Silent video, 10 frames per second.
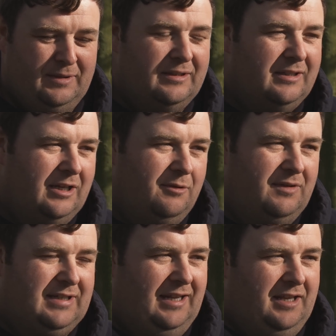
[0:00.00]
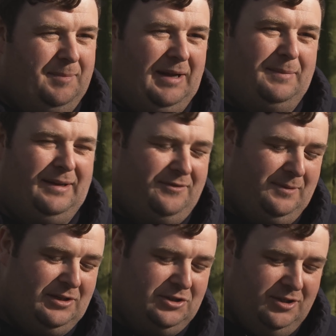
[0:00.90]
But we've scaled it a back bit from
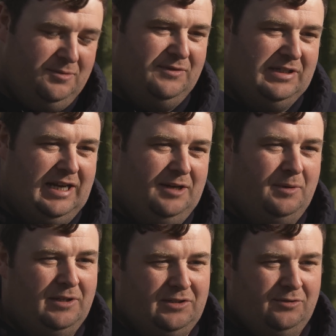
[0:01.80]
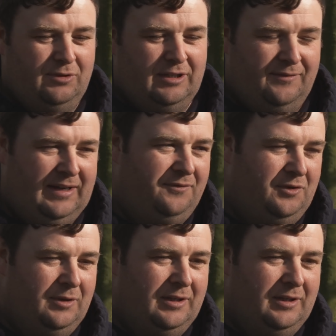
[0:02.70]
last year. We've retired 1 or 2 that have had a few